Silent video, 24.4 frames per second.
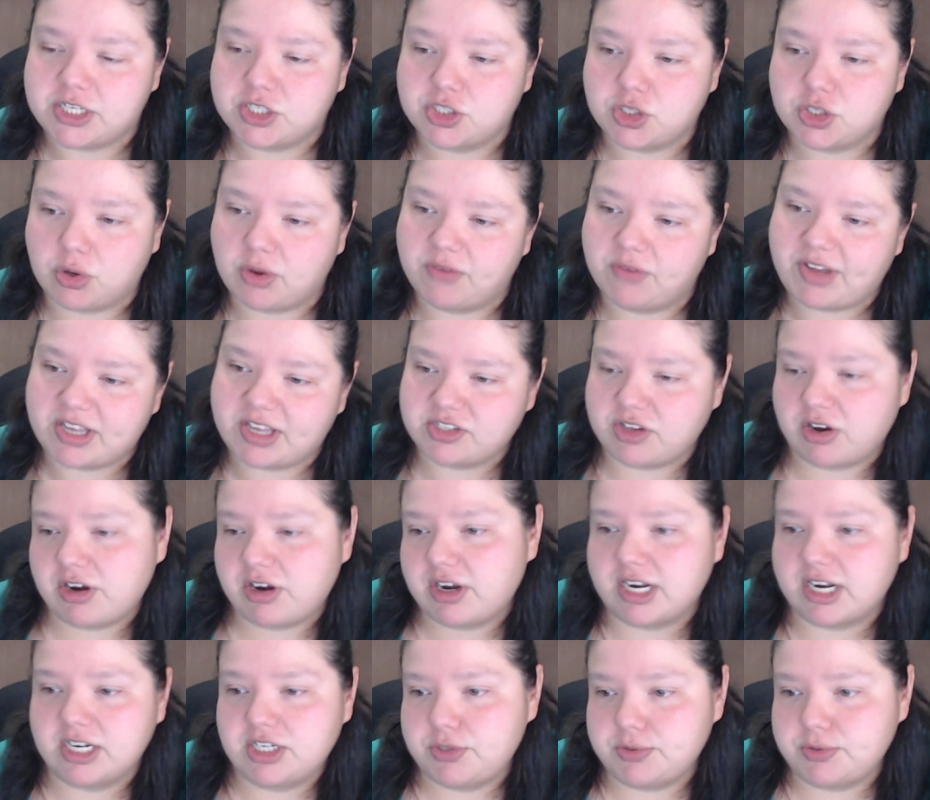So if I started
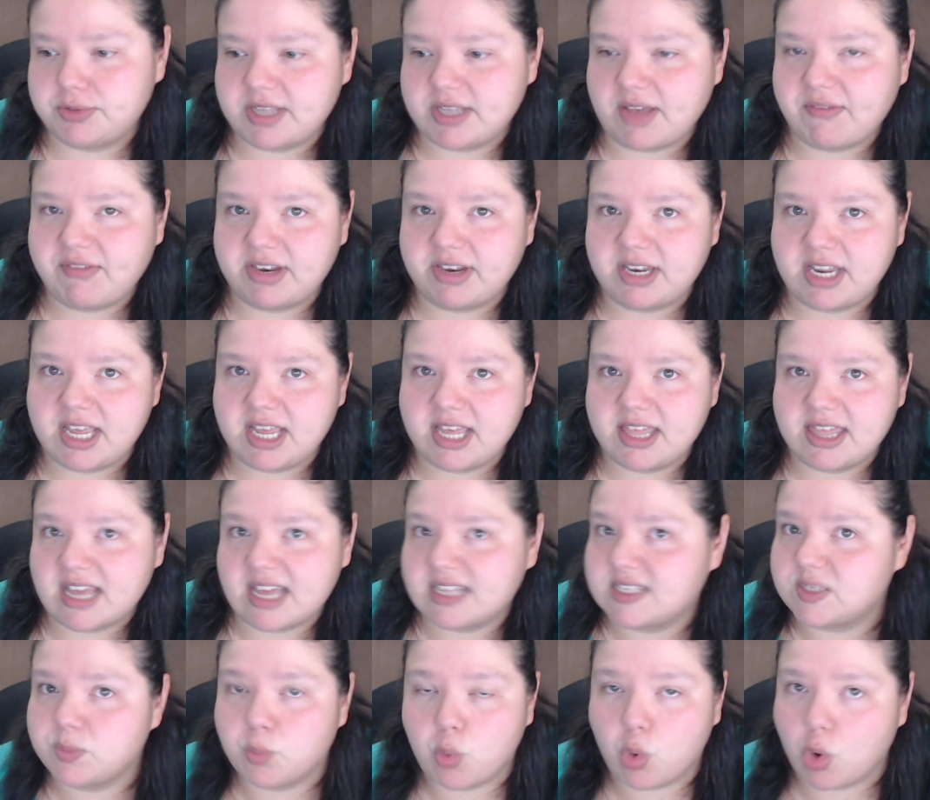at 270,
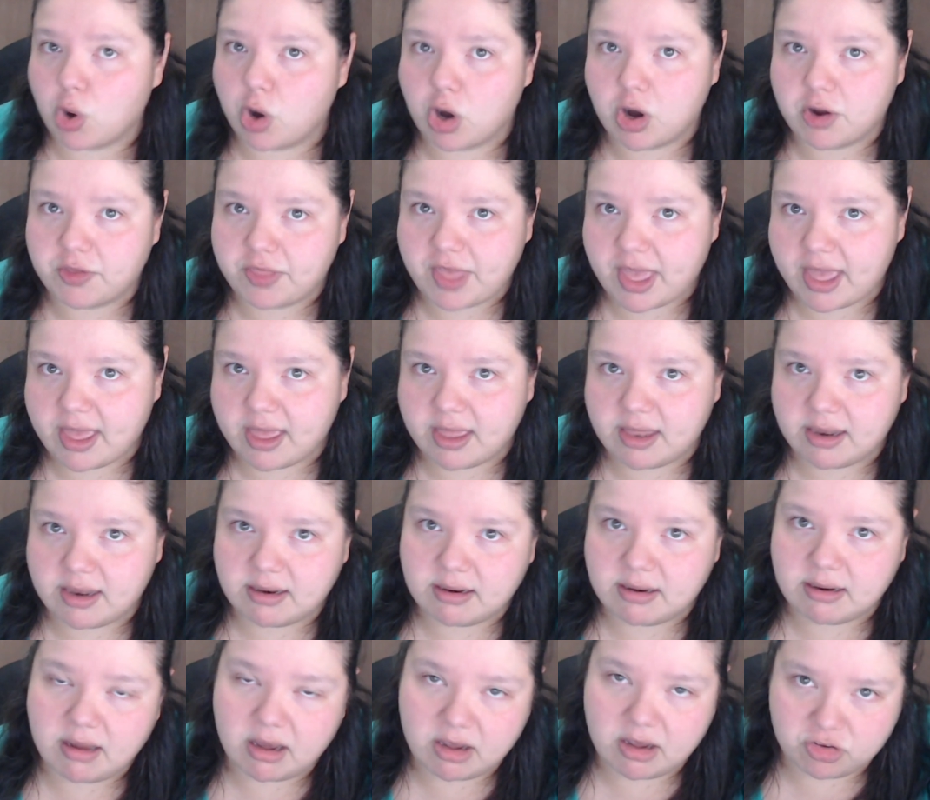that's more
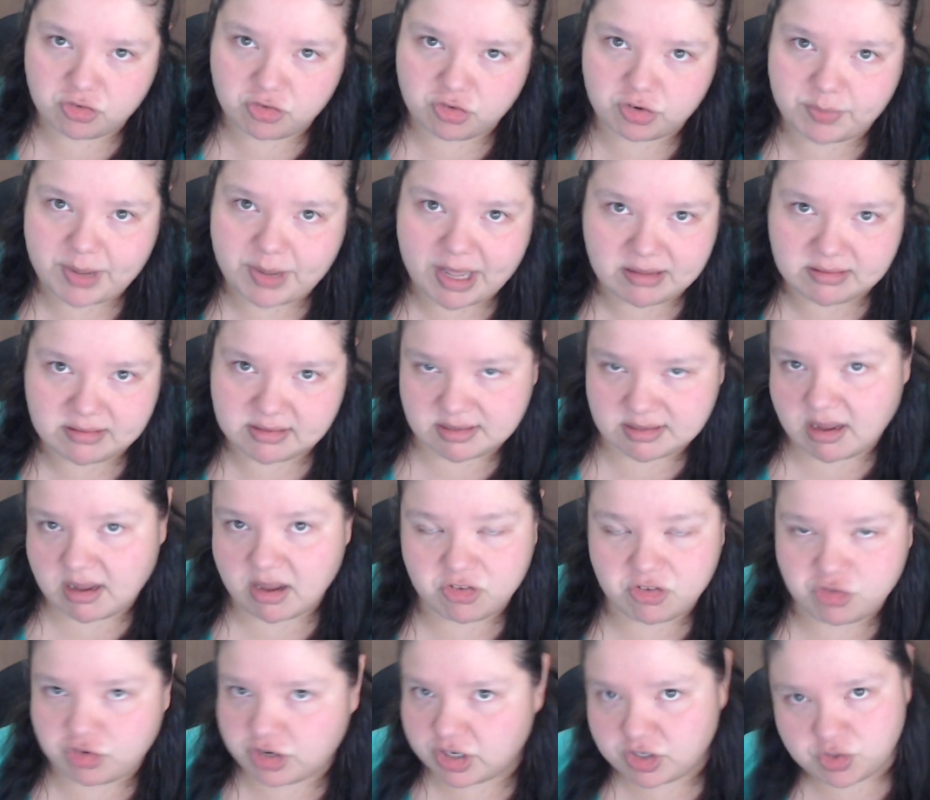than 100 pounds, it's
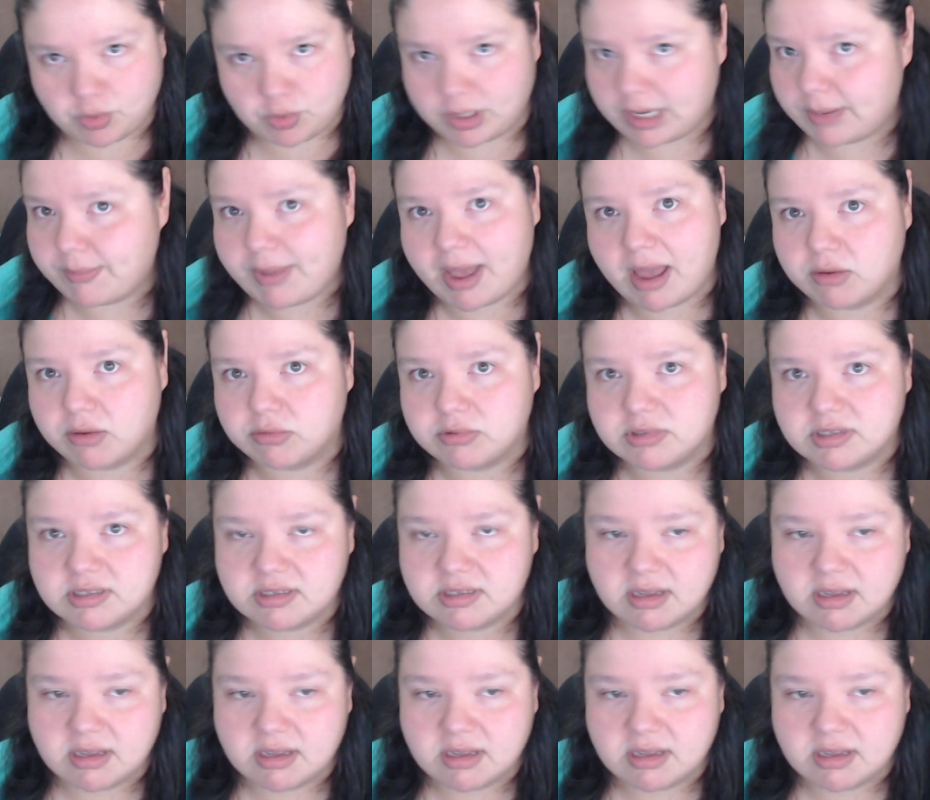120 pounds.